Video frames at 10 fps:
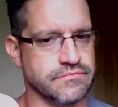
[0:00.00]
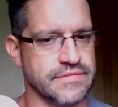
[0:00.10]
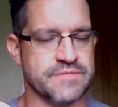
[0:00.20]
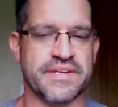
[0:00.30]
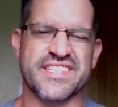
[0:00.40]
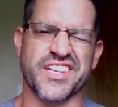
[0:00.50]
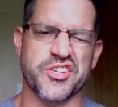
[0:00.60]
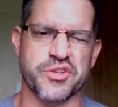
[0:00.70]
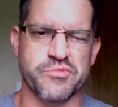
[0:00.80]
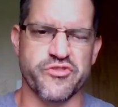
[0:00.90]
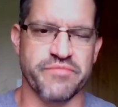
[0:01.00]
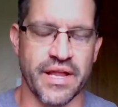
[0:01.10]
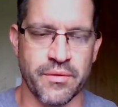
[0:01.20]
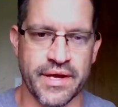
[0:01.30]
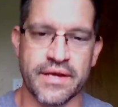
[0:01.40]
It's my signature move,
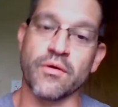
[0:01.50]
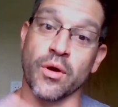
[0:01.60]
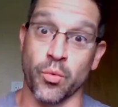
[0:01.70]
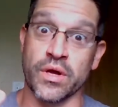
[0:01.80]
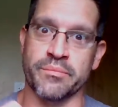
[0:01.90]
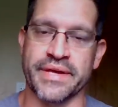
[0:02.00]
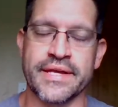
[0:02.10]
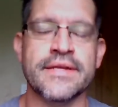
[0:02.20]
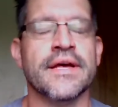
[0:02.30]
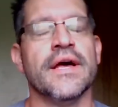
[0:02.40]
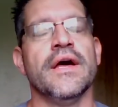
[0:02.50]
by the way, or it will be.